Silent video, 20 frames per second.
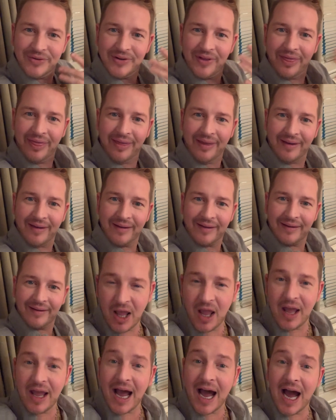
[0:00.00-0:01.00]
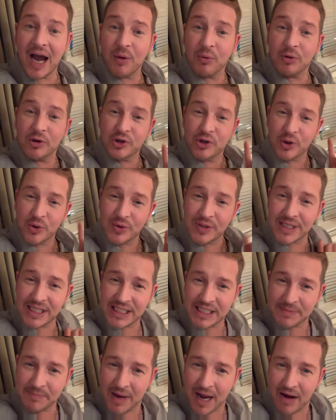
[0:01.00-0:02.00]
What do you think? I will use it
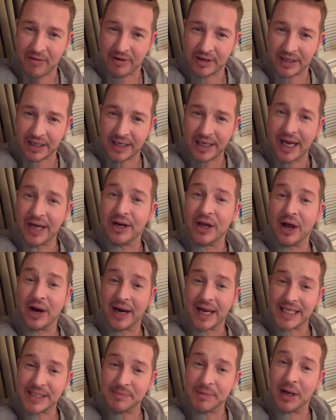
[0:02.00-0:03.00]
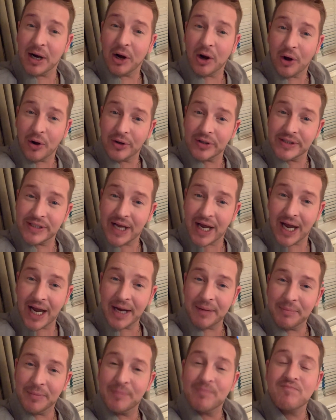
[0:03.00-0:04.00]
sparingly and it'll last me a long
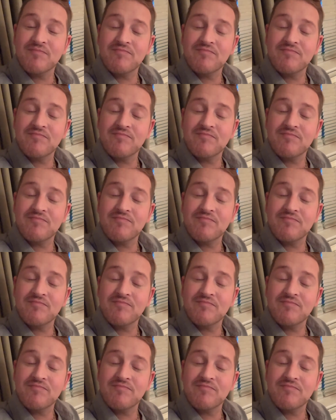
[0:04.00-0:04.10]
time.